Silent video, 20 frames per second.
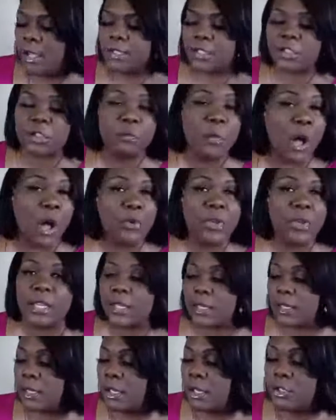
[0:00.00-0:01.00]

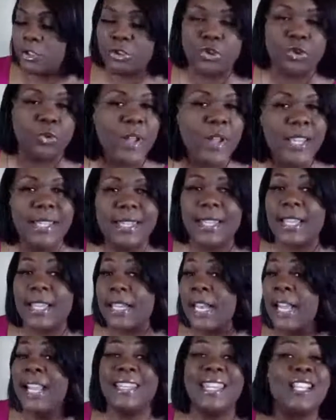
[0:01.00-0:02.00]
smoking,
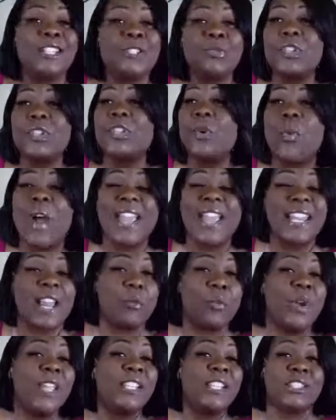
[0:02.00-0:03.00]
drinking. This was a way
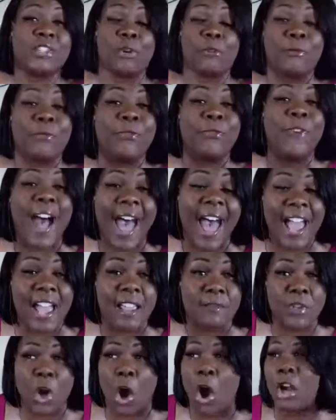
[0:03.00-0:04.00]
that we
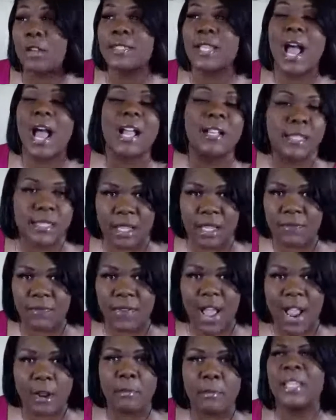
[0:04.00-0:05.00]
survived our toxic
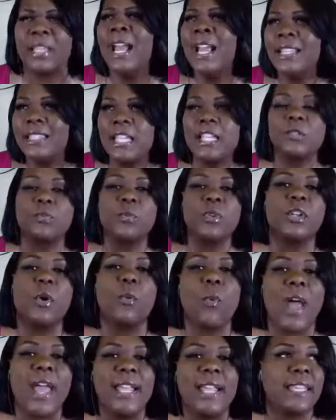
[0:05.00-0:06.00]
environment. This was a
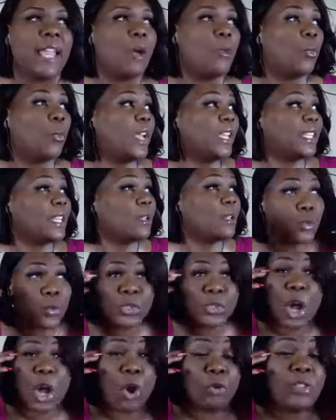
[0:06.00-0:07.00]
way that this
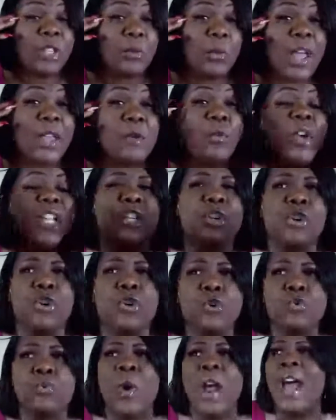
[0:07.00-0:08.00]
was the only way we
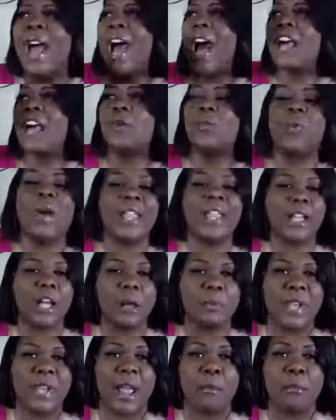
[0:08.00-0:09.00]
knew how to wake
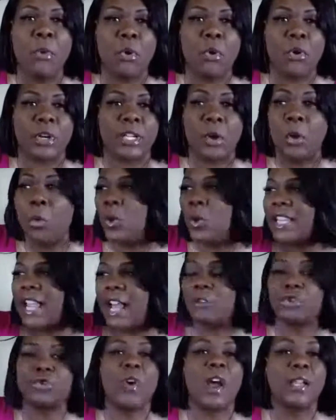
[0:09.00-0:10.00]
up that morning
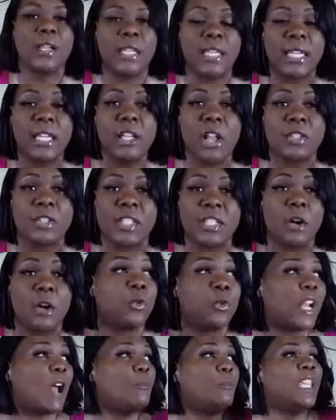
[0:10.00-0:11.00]
without trying to kill ourselves,
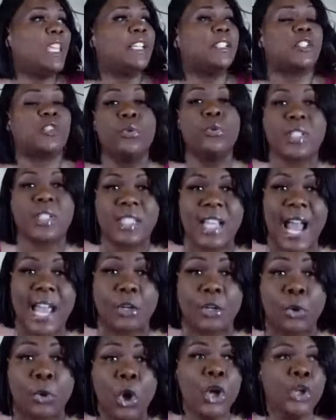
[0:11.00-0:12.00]
without being
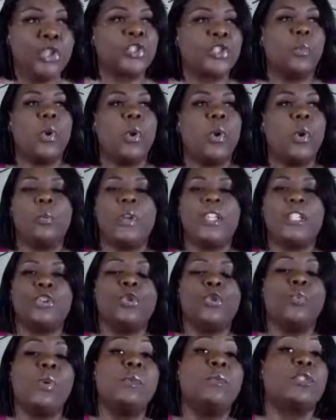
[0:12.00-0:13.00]
suicidal. So what would we
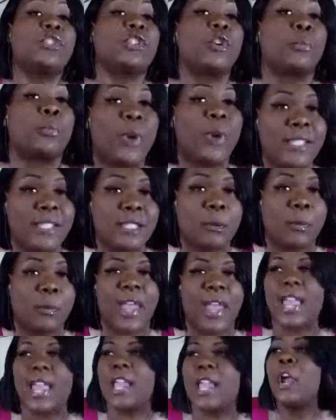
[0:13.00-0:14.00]
do? We would suppress the
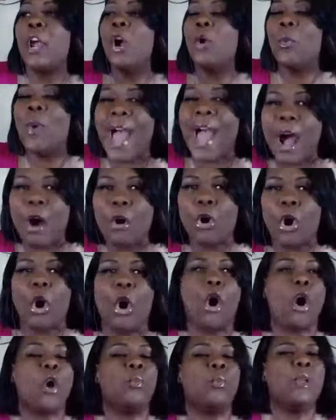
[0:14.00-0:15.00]
pain with
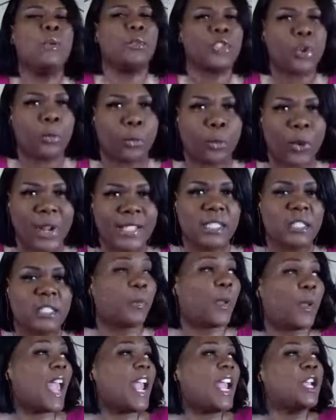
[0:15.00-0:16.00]
alcohol. We would suppress the
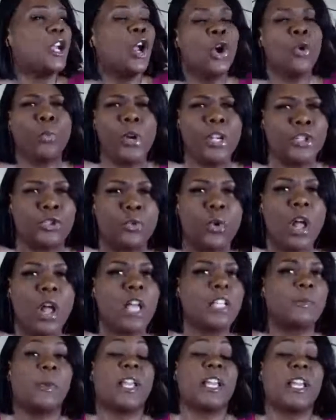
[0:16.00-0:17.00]
pain with
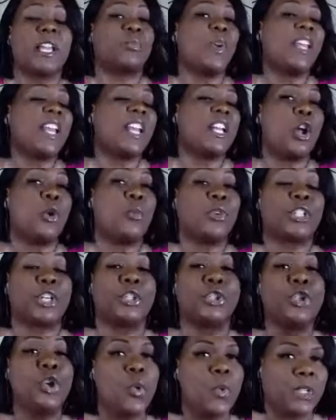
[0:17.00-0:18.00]
drugs because we didn't know what to
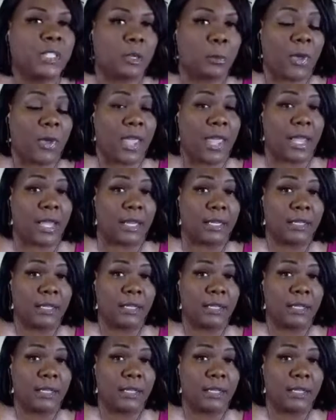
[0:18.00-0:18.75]
do with the pain.